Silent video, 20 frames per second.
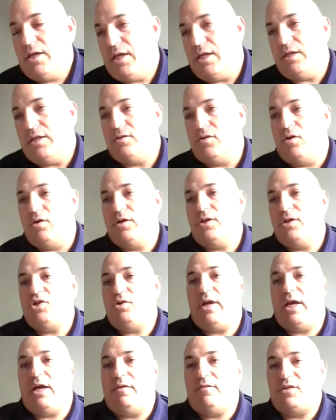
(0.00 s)
And as long as
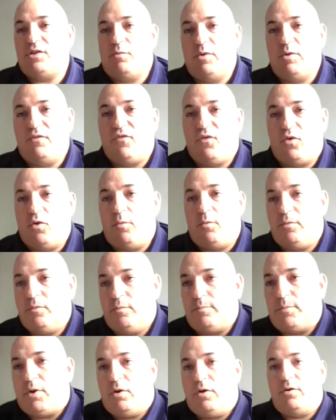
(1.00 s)
you have some referral
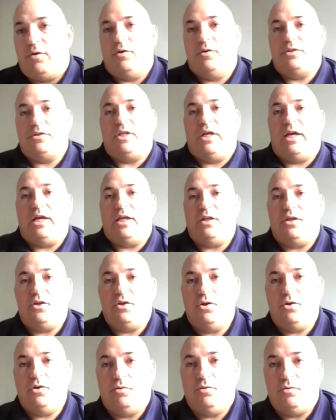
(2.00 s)
partners that
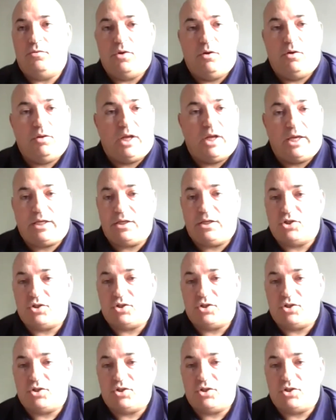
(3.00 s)
you know, like,